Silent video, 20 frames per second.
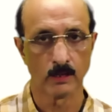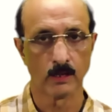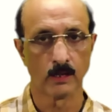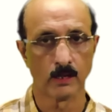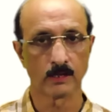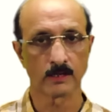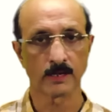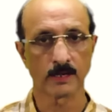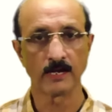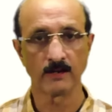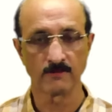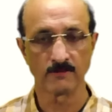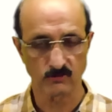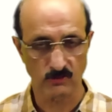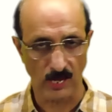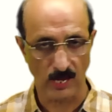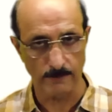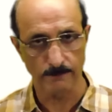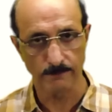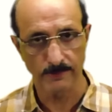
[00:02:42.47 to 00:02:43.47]
kind of
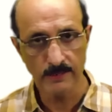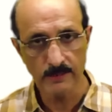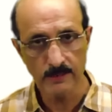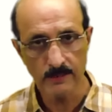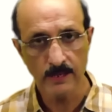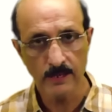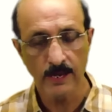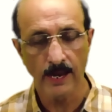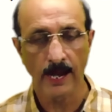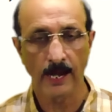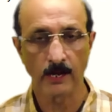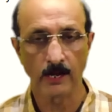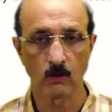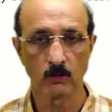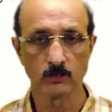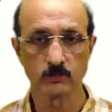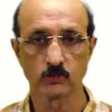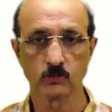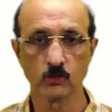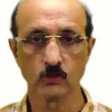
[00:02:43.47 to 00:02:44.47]
stipend, and
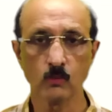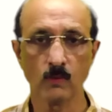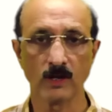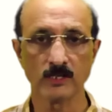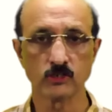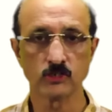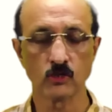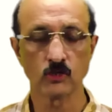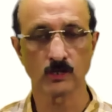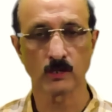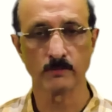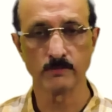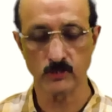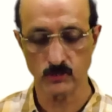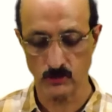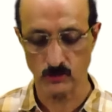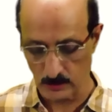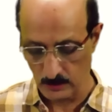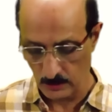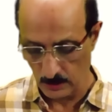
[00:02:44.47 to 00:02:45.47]
also once you're
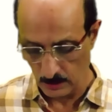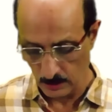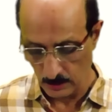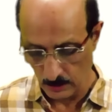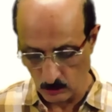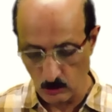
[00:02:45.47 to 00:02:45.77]
commissioned,